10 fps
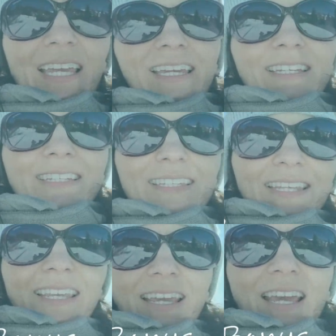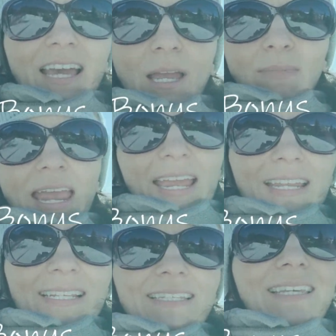and I'm
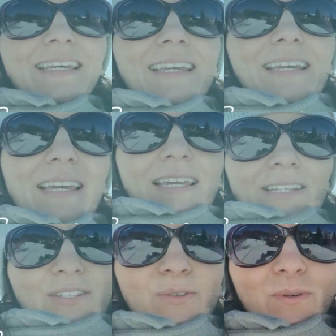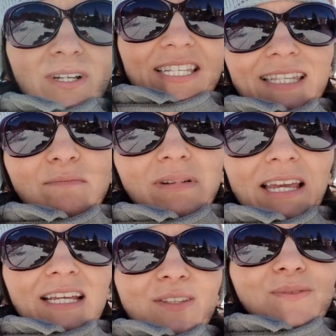headed towards the
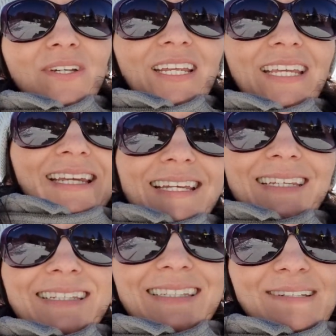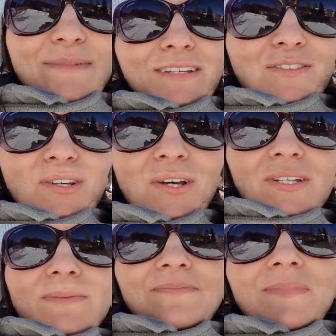place where he is being
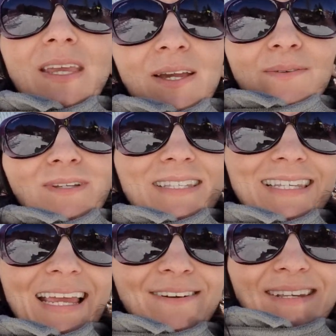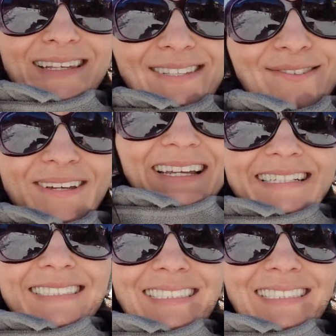taught. I want to see how he's doing.